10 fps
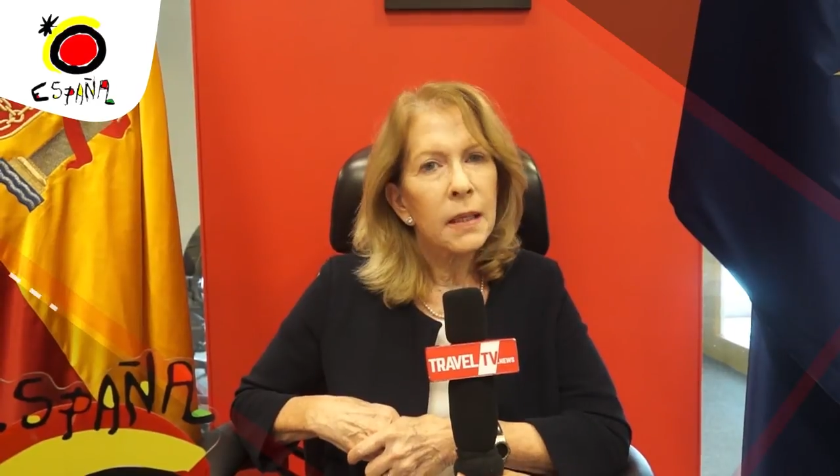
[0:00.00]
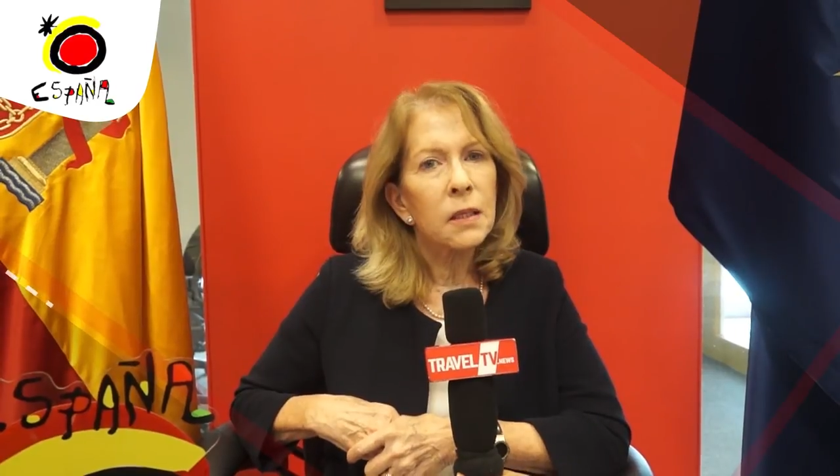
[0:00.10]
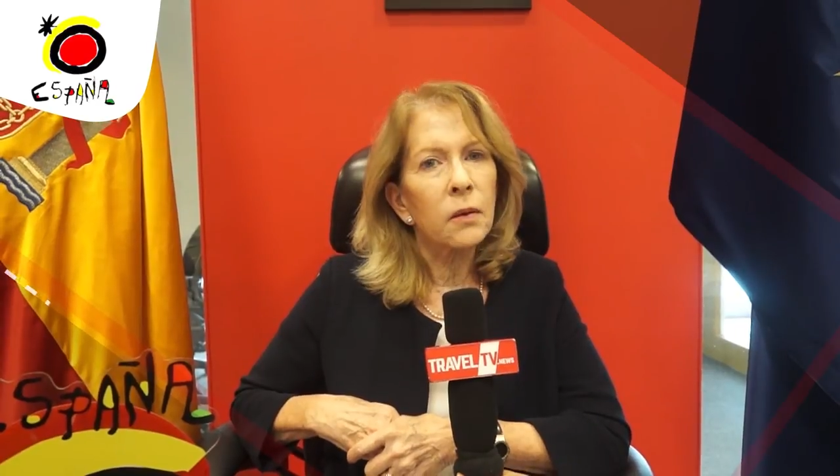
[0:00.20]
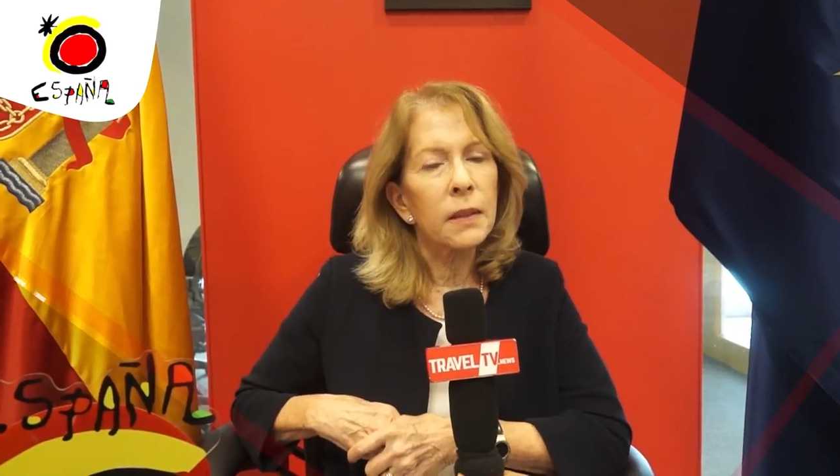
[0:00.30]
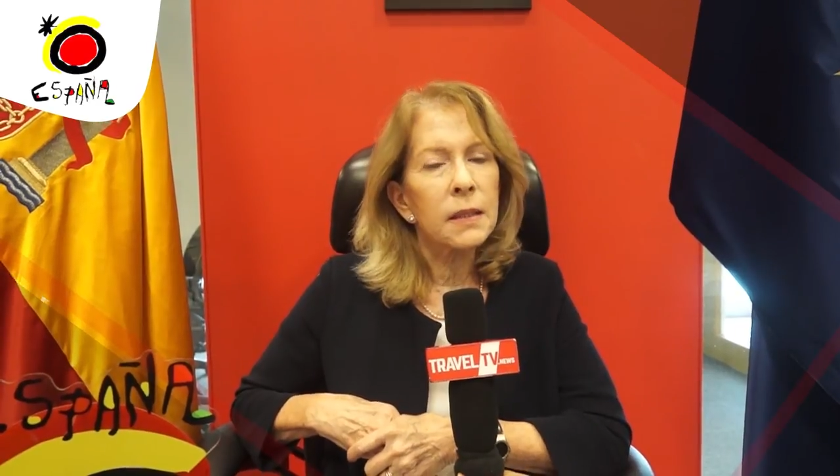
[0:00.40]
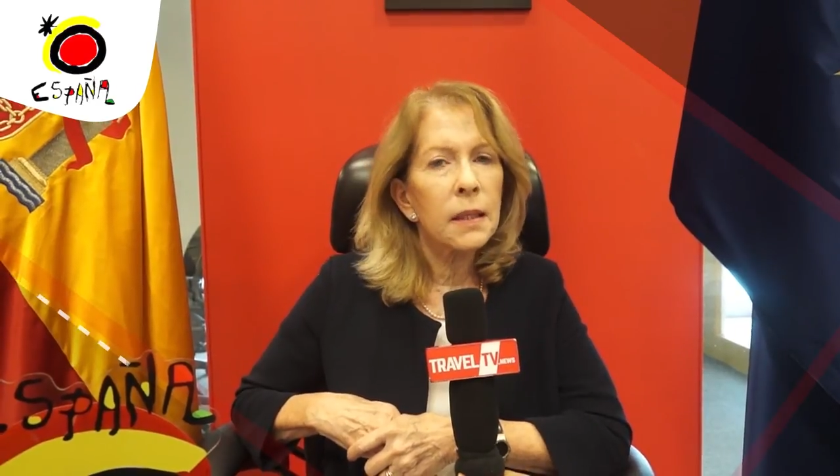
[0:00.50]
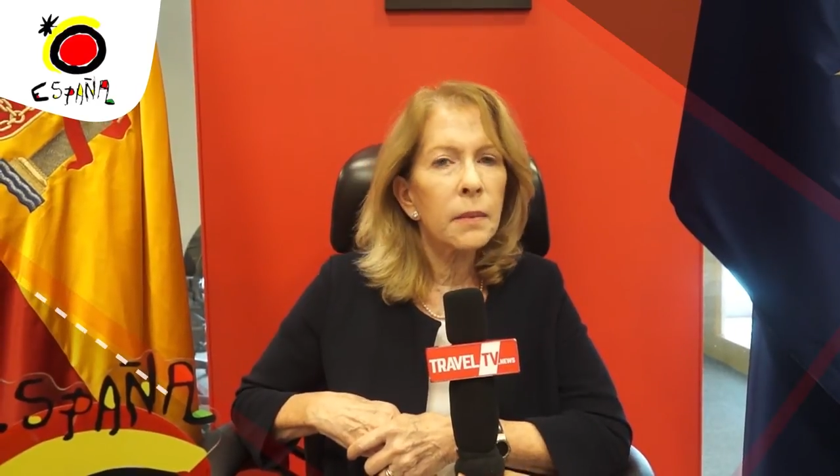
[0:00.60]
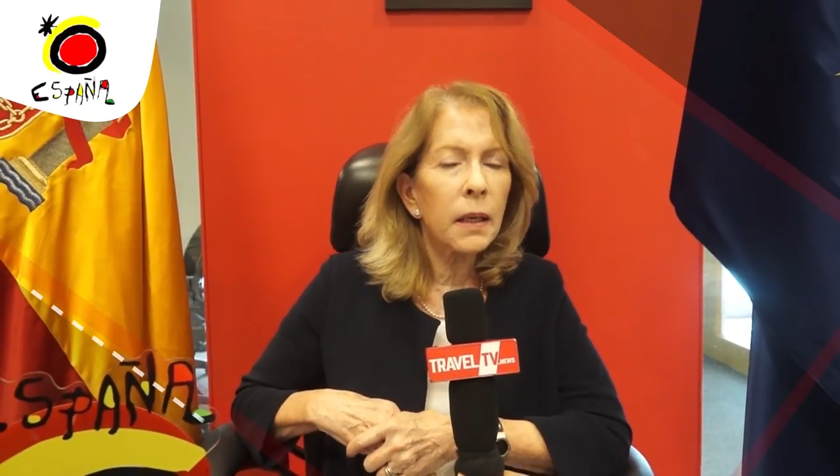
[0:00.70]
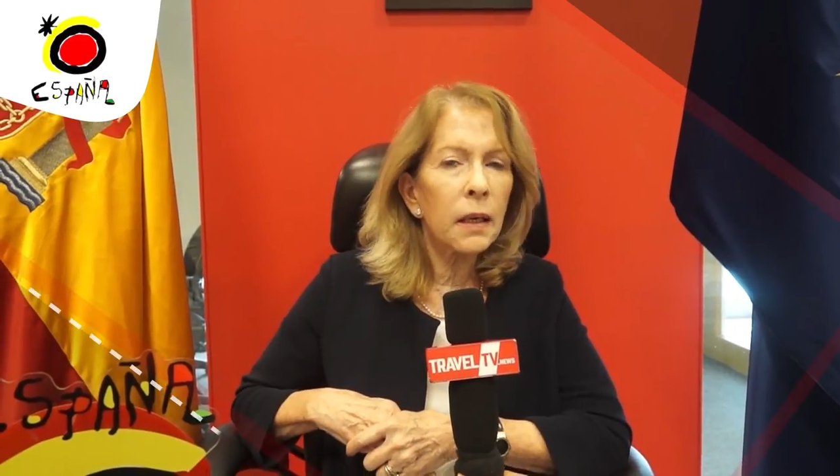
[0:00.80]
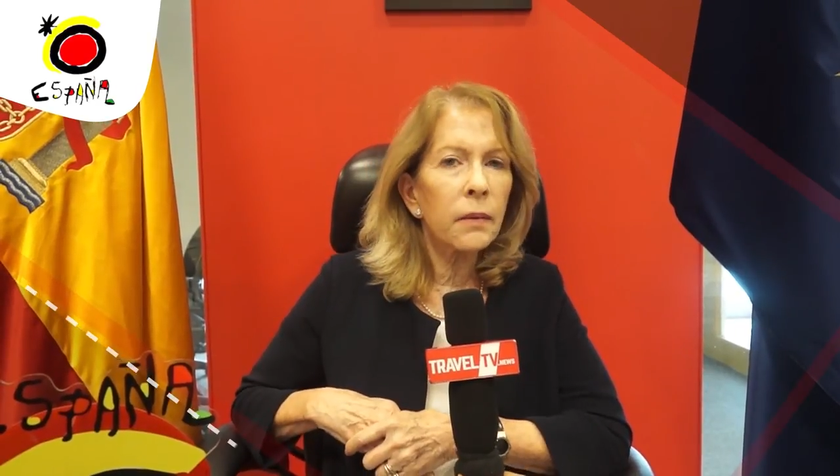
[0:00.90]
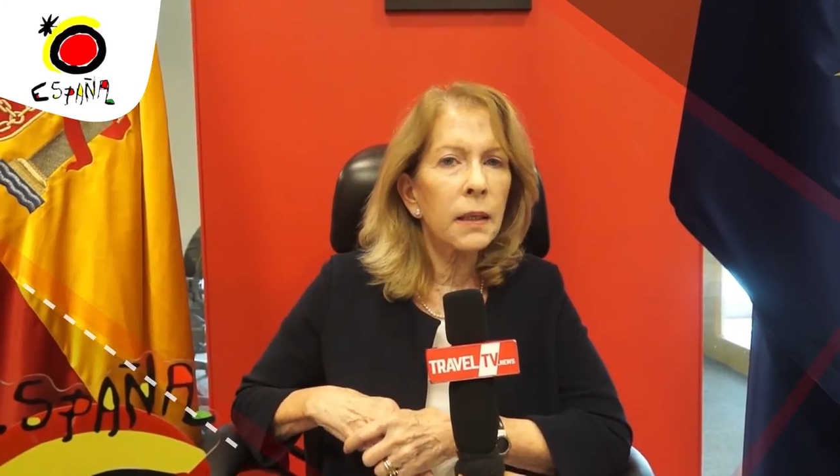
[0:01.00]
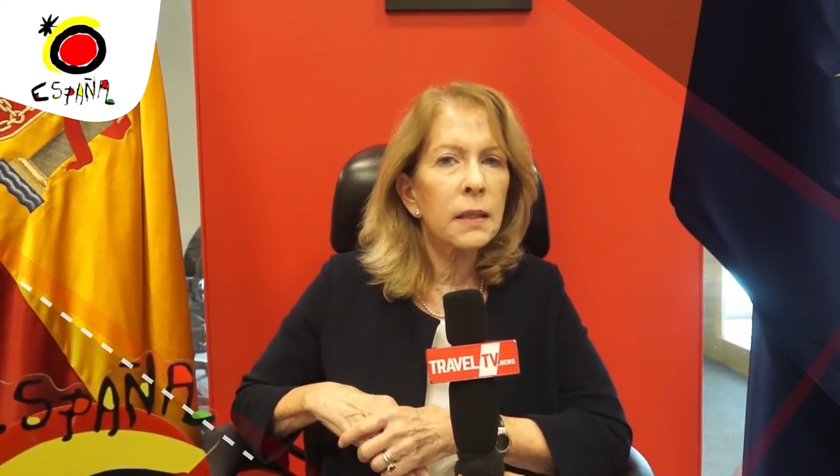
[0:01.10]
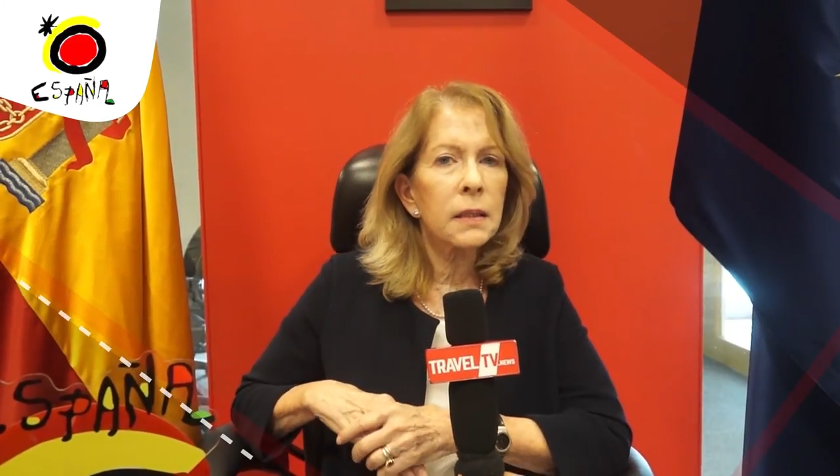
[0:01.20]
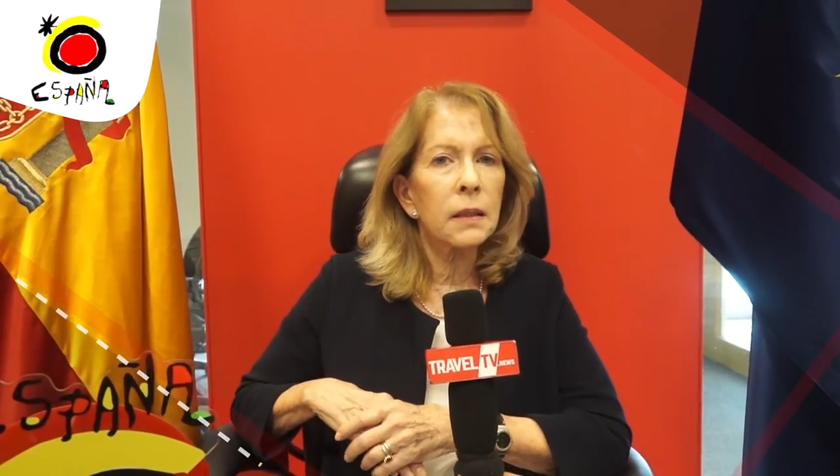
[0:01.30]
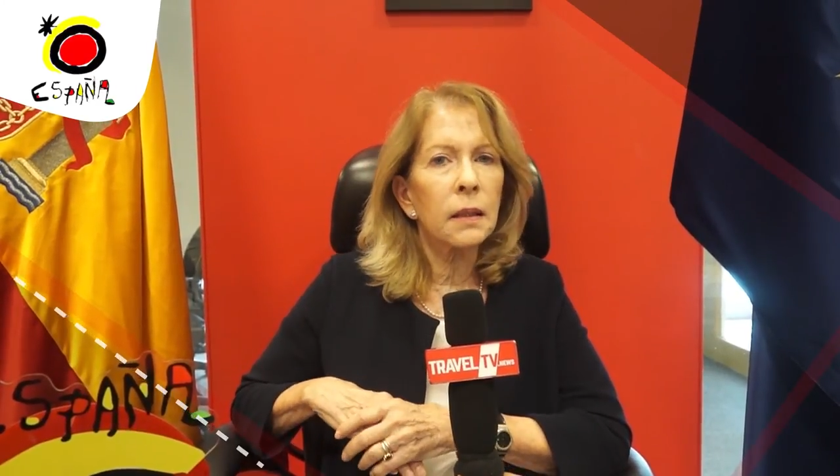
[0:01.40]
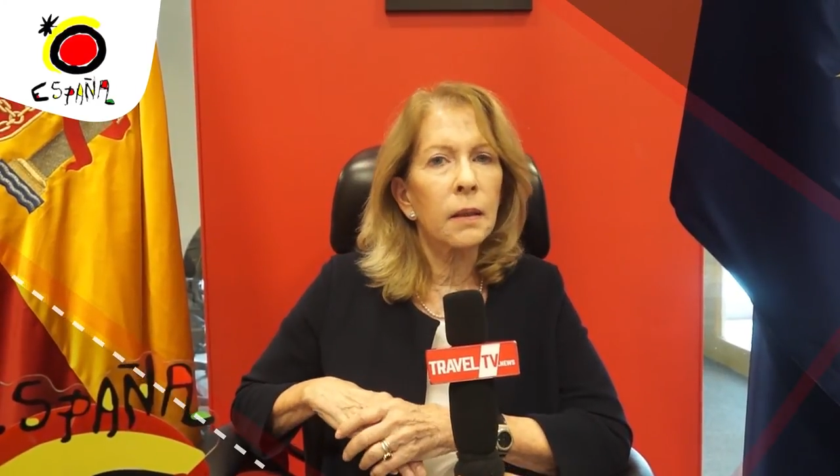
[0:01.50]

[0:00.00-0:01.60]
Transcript: So in some areas,